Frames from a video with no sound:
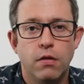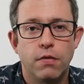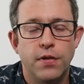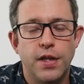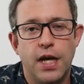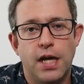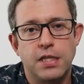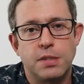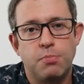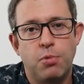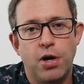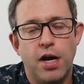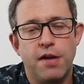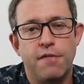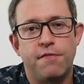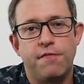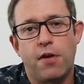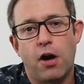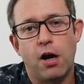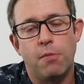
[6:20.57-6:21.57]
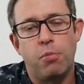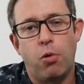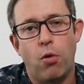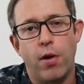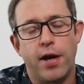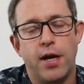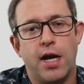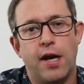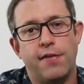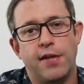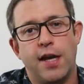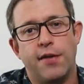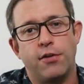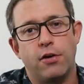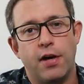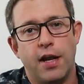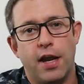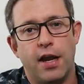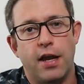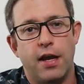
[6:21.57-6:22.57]
The Osprey Farpoint, on the
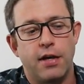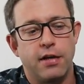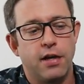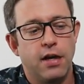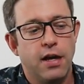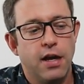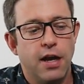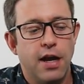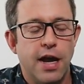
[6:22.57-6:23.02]
other hand,